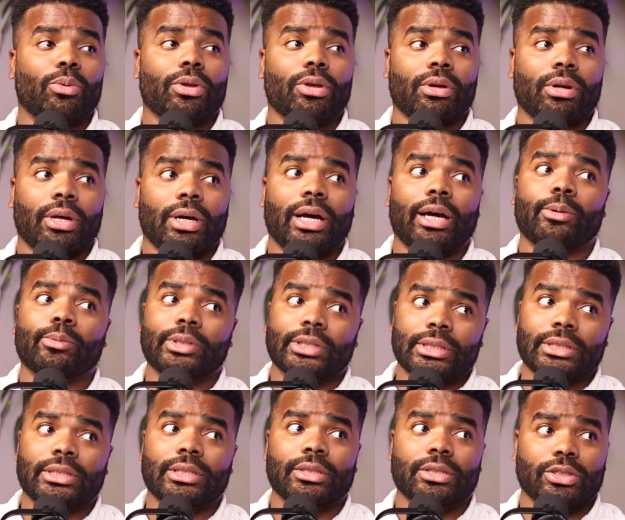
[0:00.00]
whether or not I want
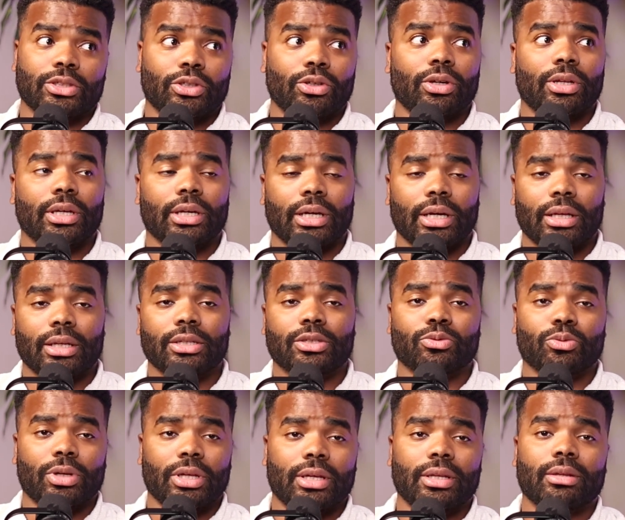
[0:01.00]
to see this girl again. It's
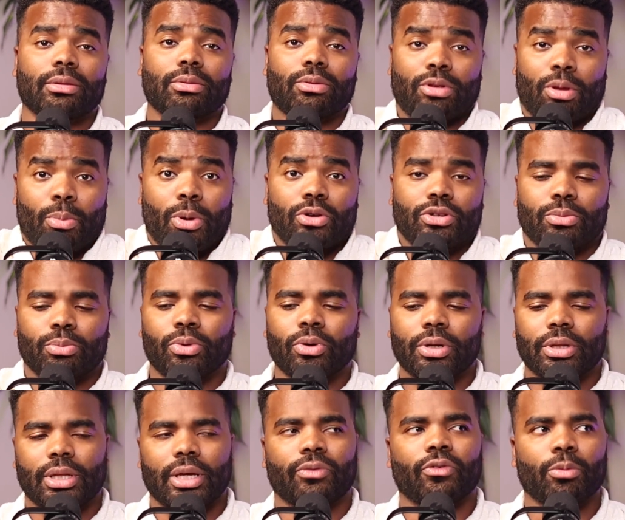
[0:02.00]
really the most
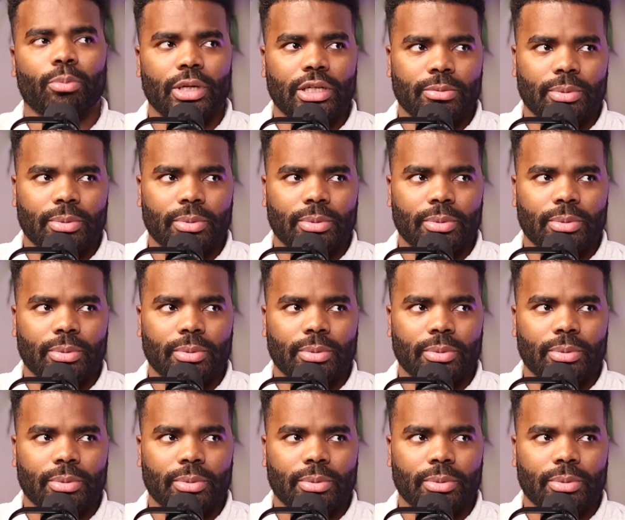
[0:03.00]
important thing for me